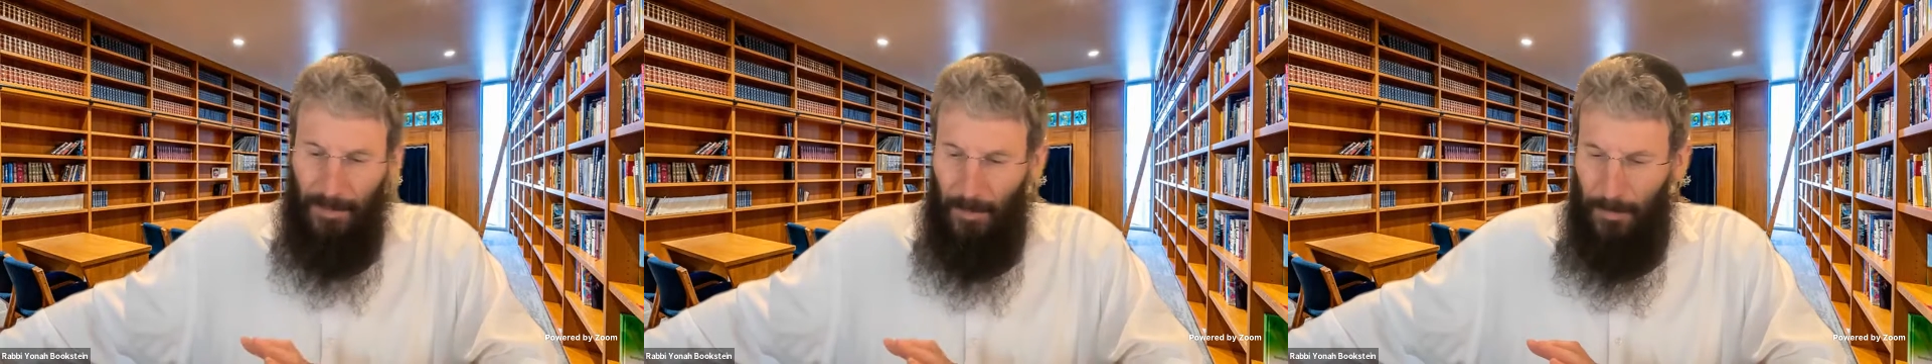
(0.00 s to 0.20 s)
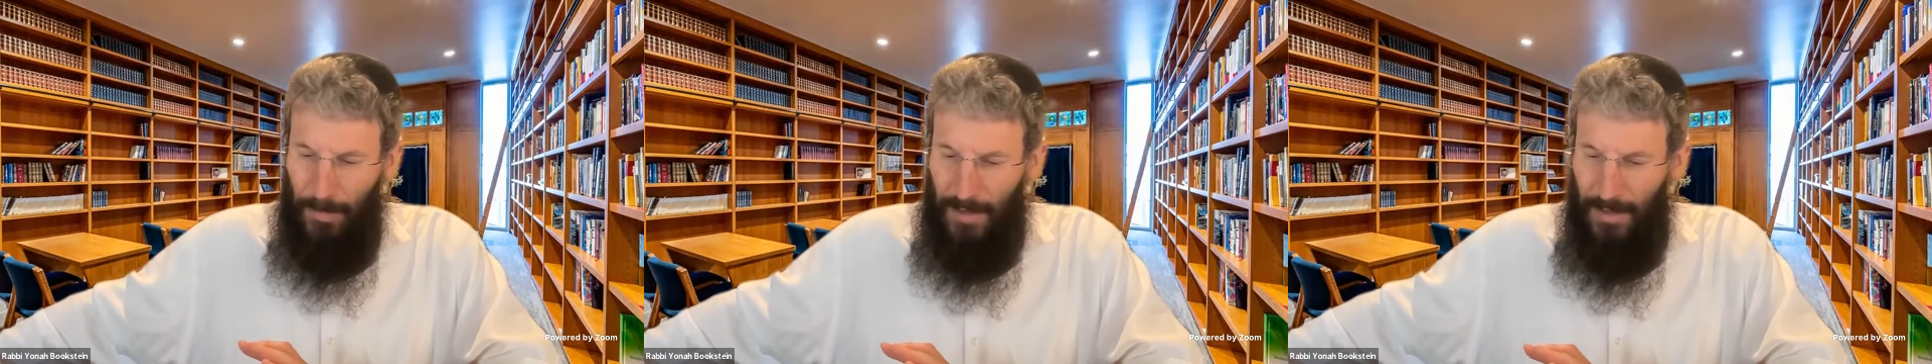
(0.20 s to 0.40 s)

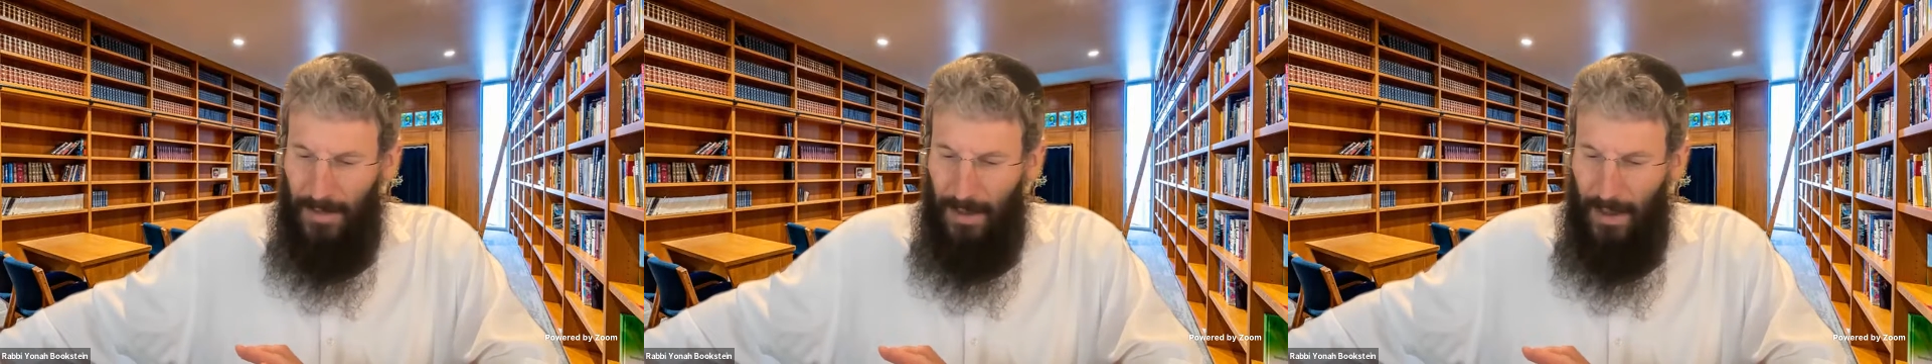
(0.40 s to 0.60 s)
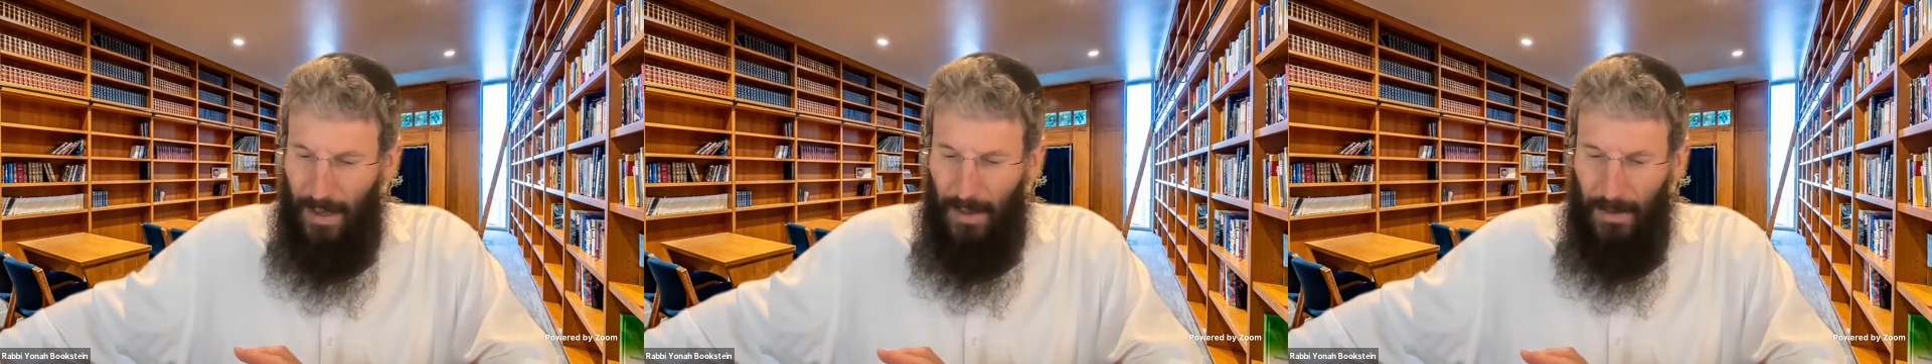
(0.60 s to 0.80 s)
going to
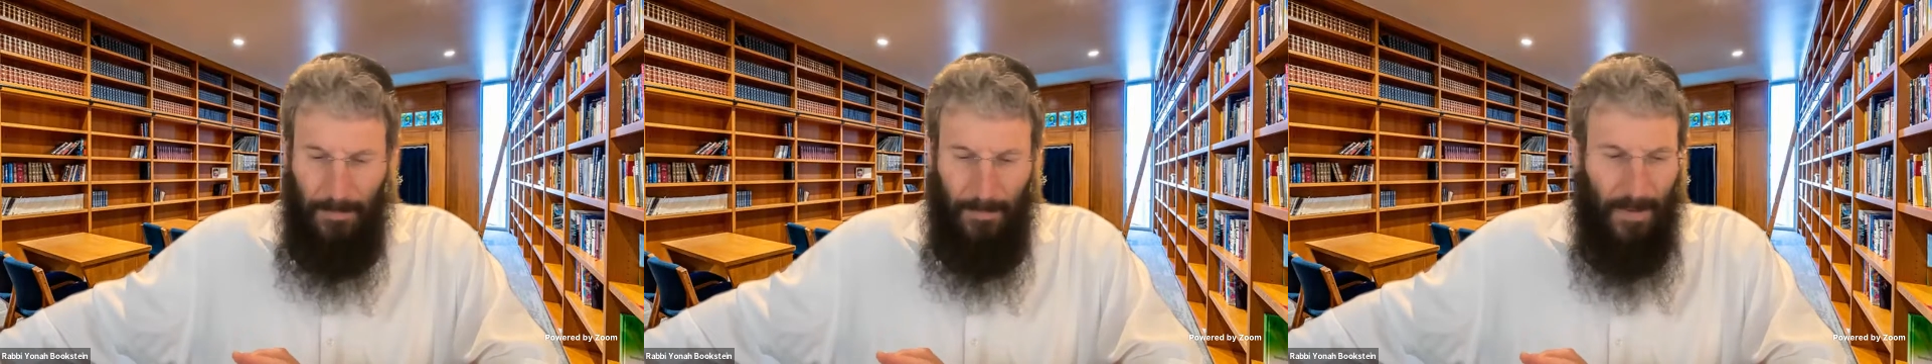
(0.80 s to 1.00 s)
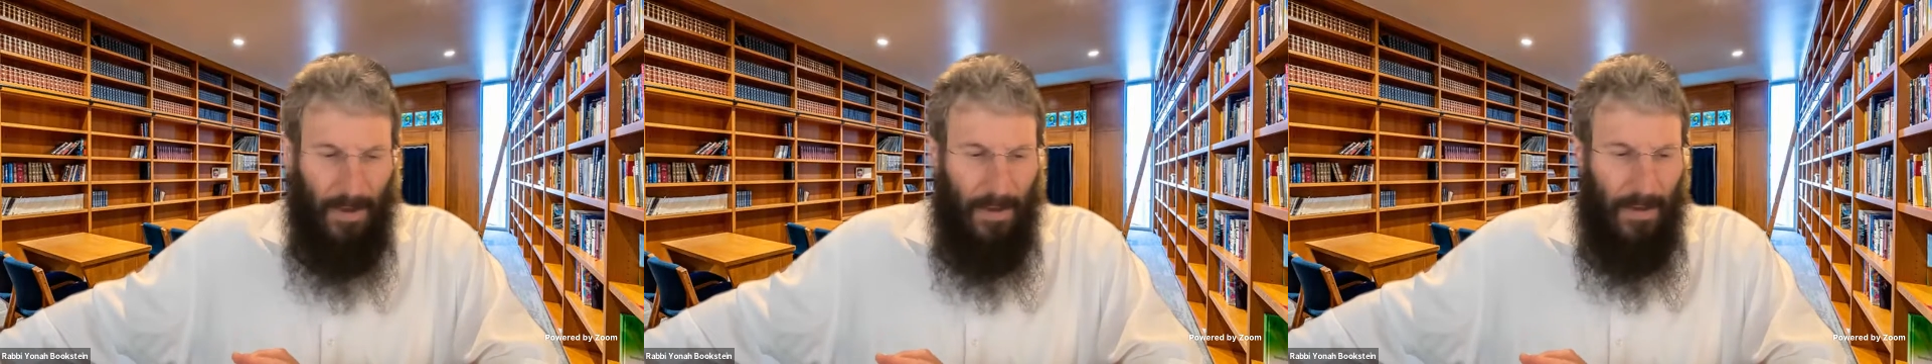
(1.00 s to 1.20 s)
be
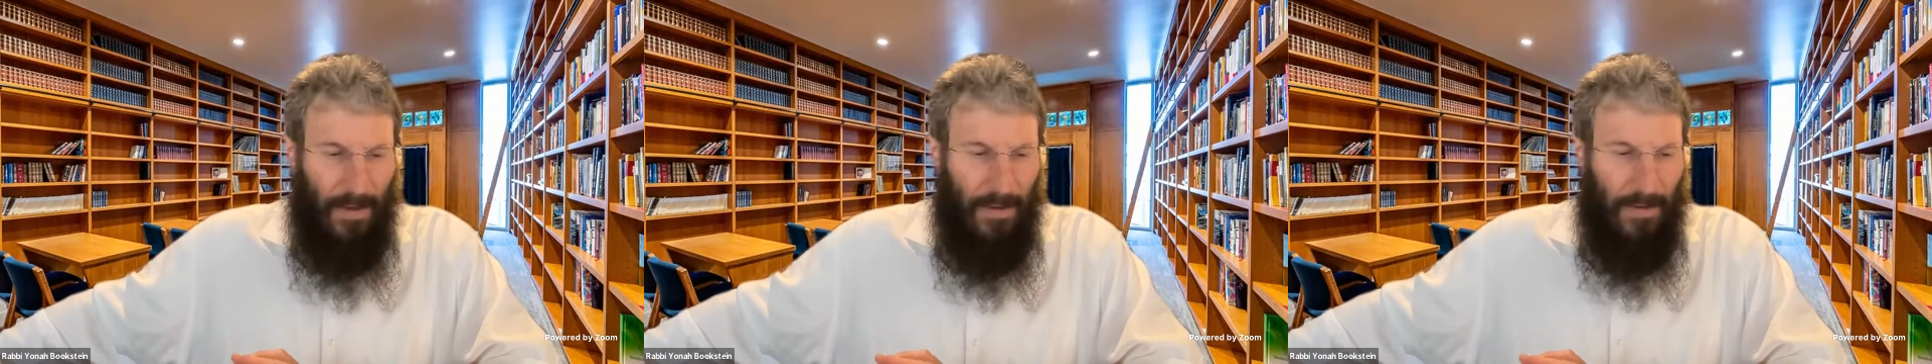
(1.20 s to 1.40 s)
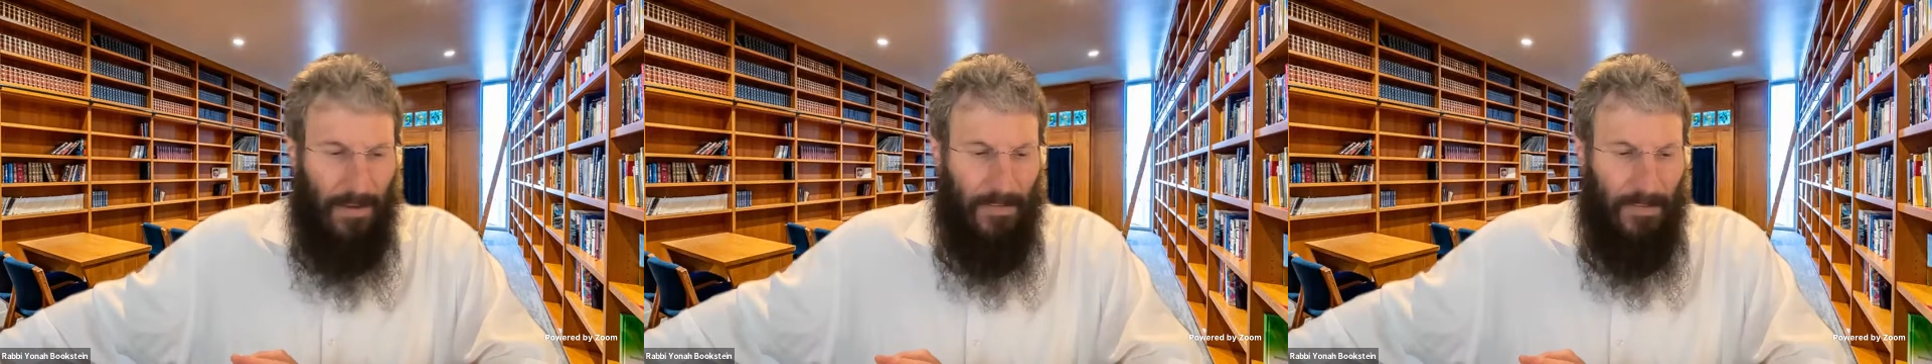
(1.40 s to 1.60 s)

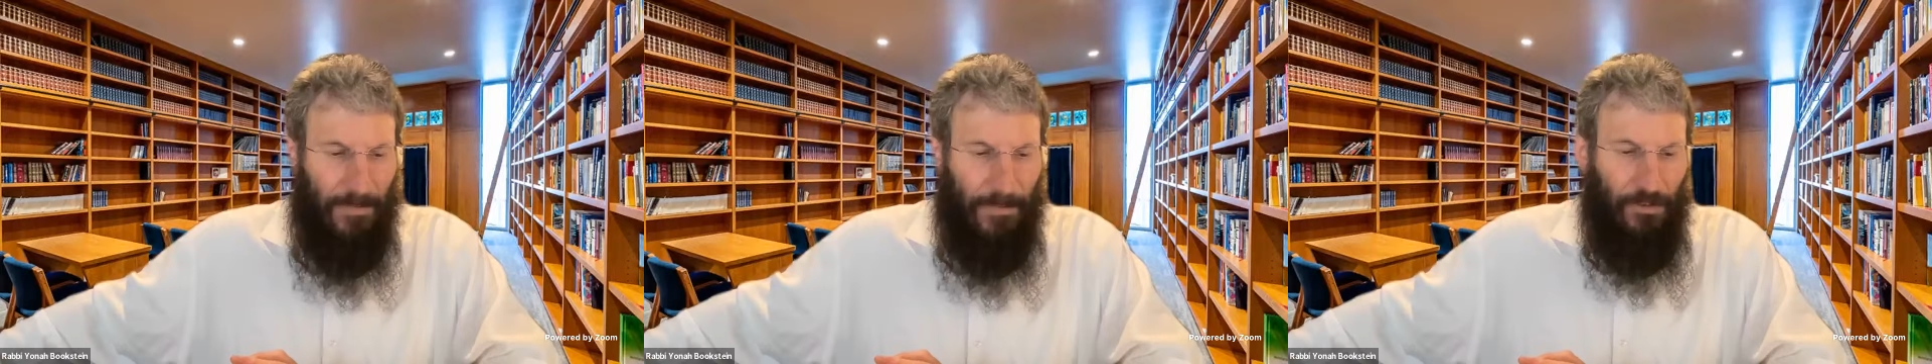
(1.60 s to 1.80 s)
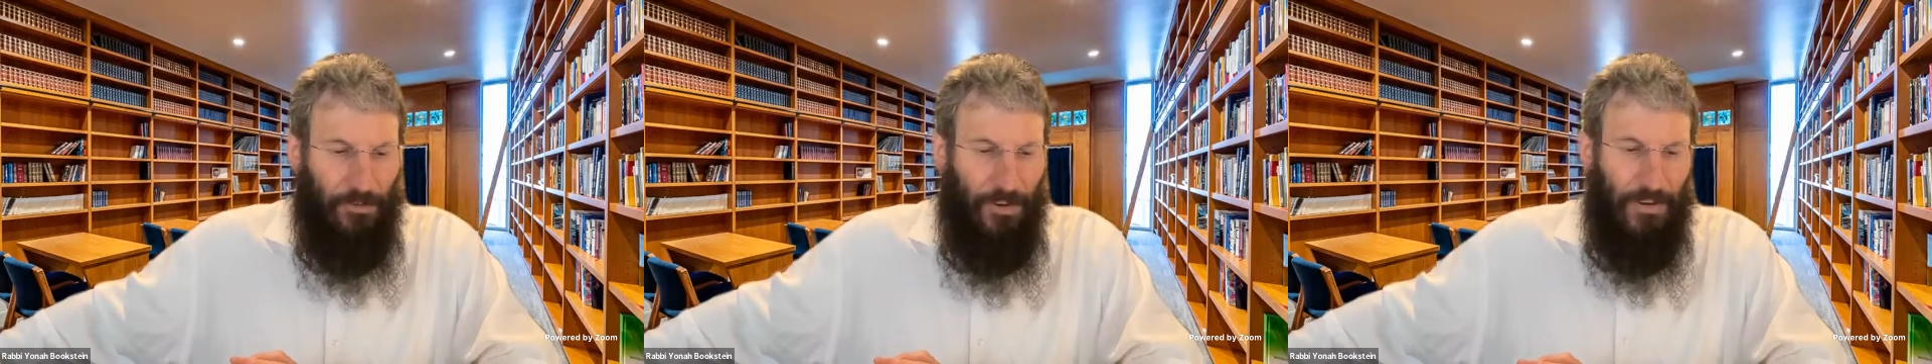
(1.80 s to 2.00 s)

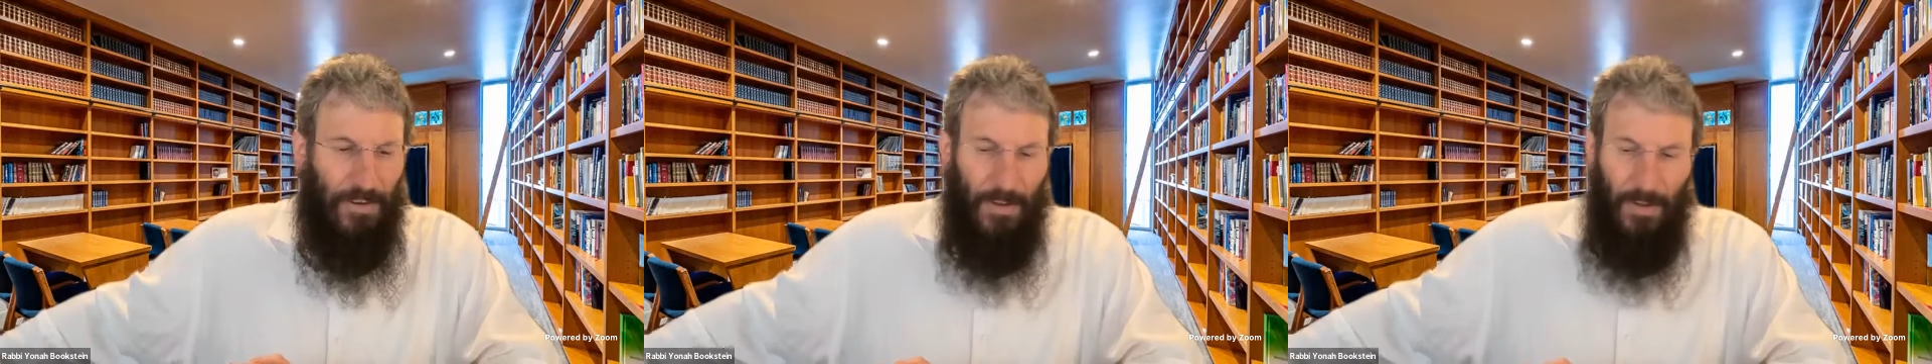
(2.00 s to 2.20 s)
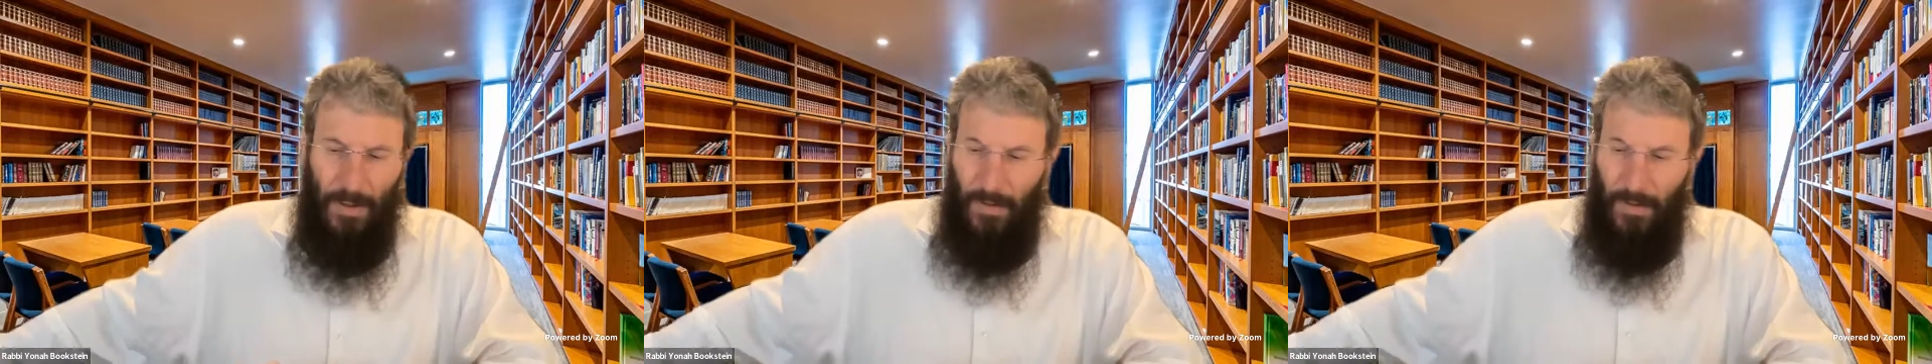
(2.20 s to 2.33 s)
sufficient.